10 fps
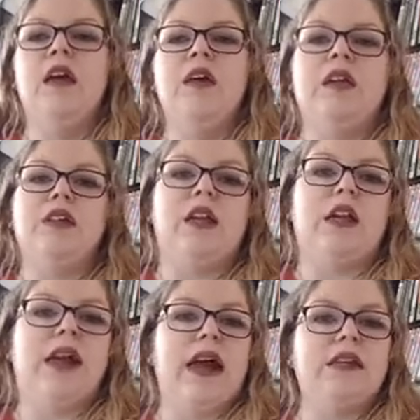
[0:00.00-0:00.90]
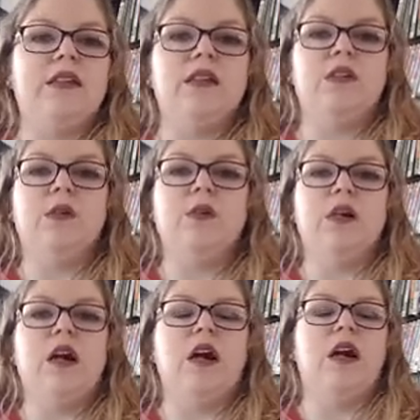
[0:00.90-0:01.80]
There's a lot of accidents
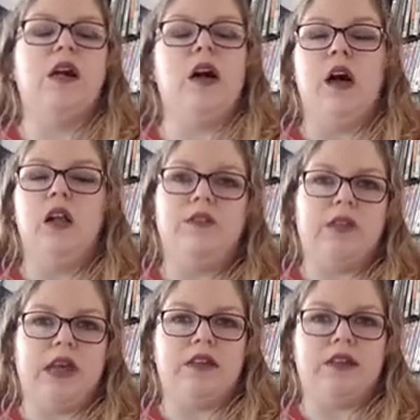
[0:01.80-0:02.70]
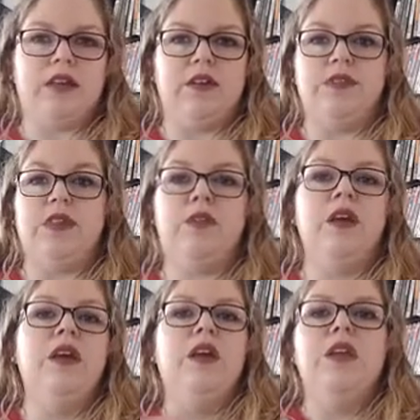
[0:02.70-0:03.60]
going on, all of that good stuff. So
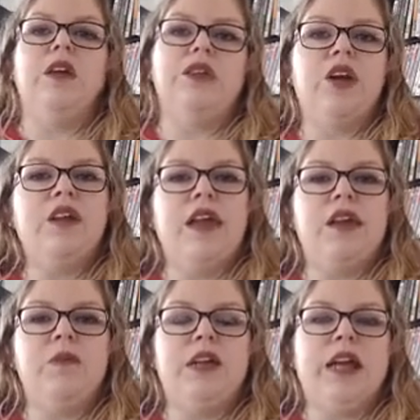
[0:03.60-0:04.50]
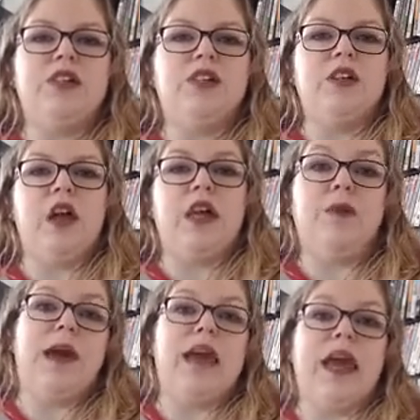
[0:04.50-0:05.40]
there's already that communication talking
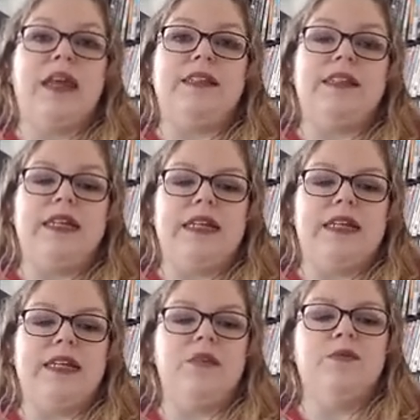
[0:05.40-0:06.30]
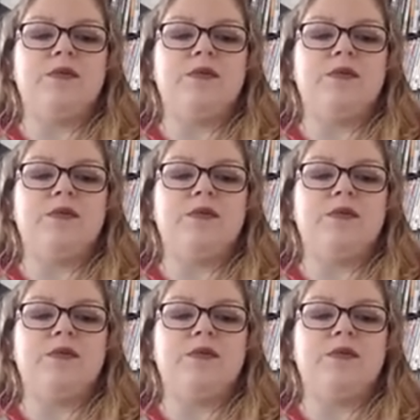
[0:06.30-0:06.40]
about, hey, is it needed?